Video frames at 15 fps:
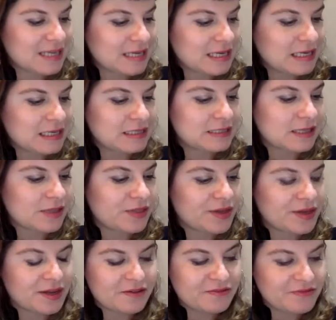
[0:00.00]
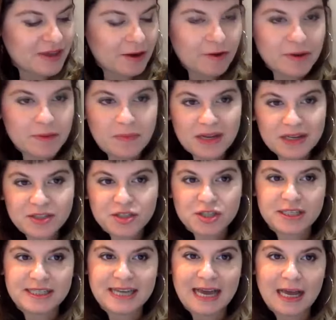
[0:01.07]
is that I very much
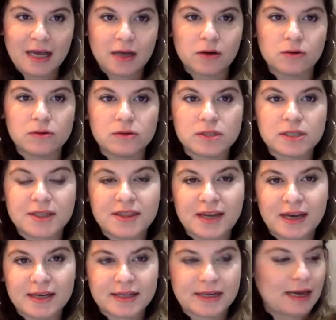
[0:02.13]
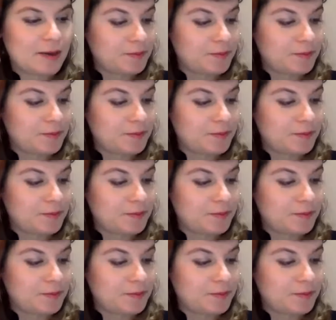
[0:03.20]
doubt that